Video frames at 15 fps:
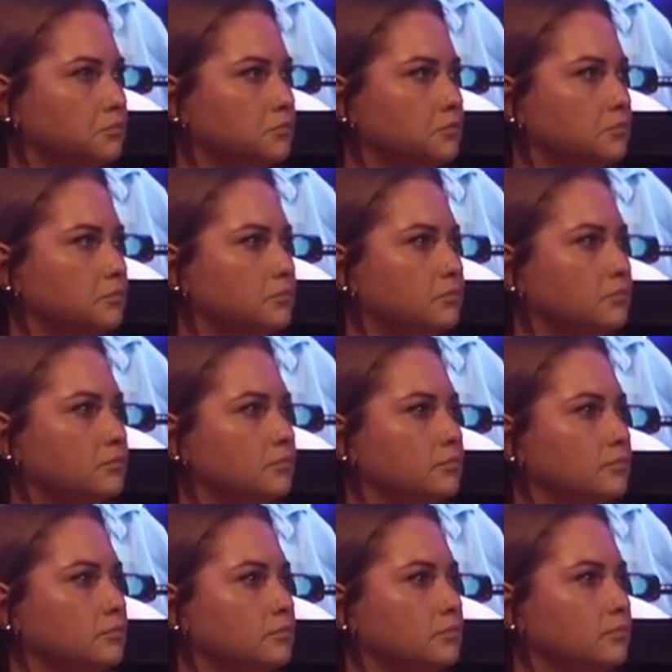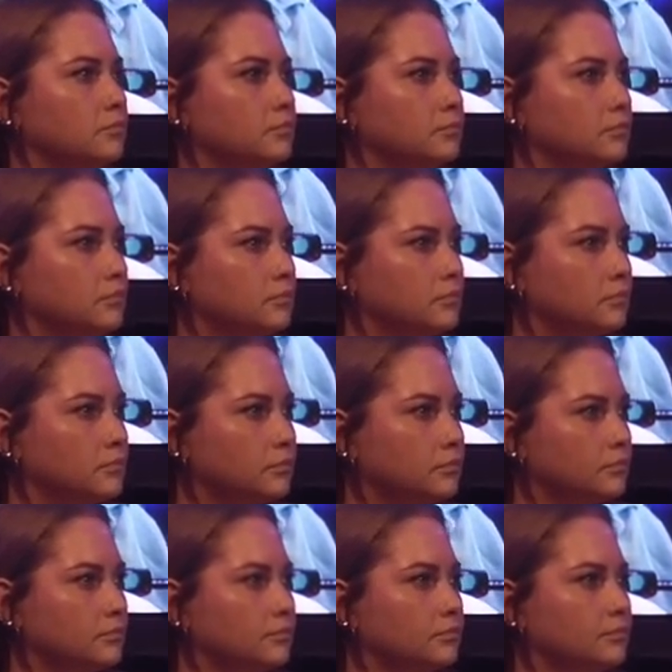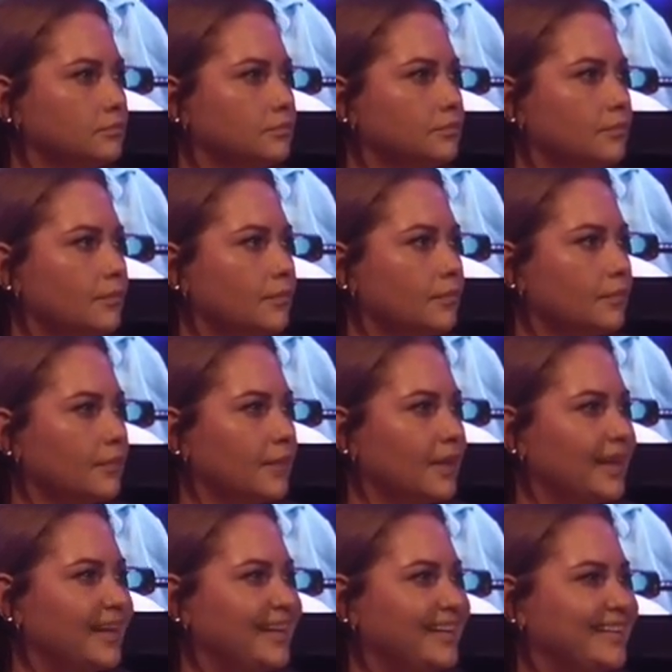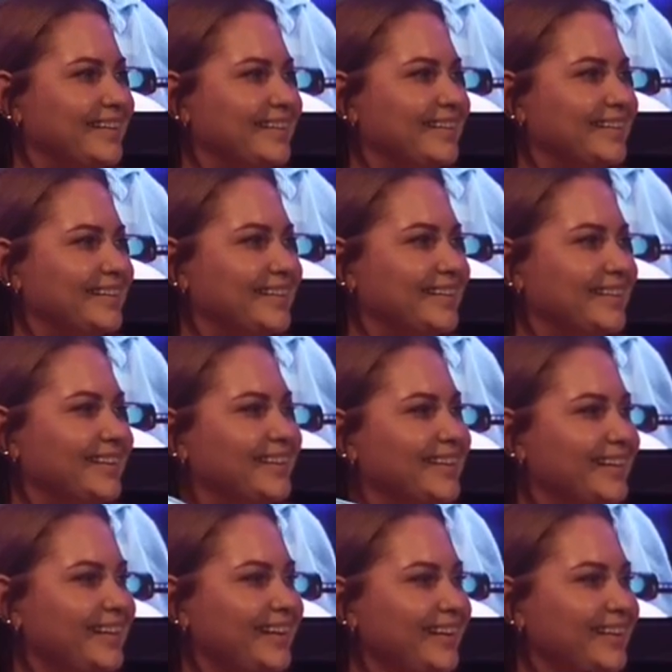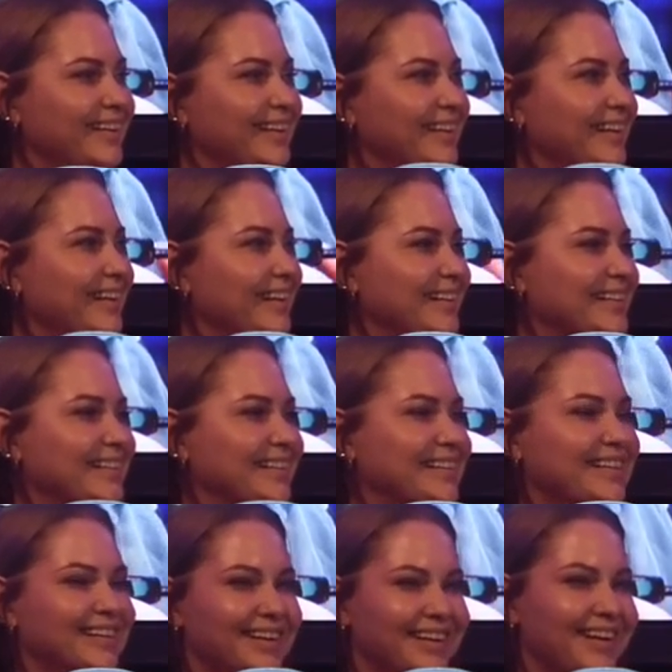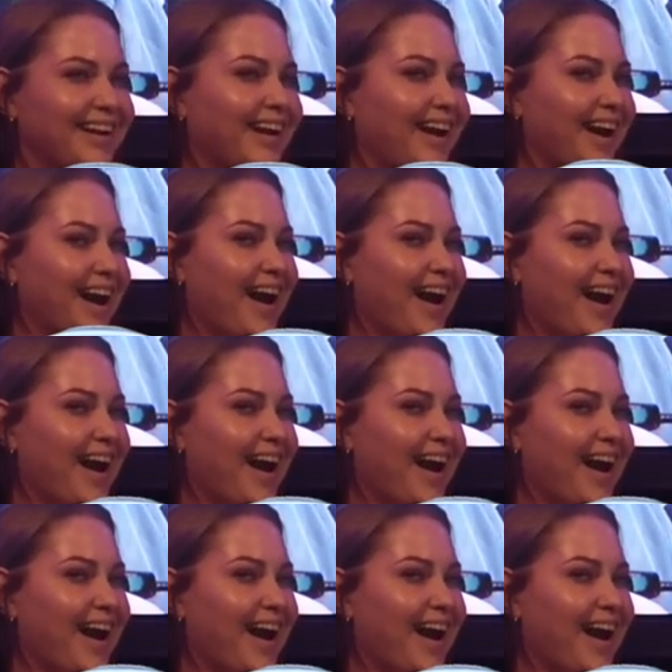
[no speech]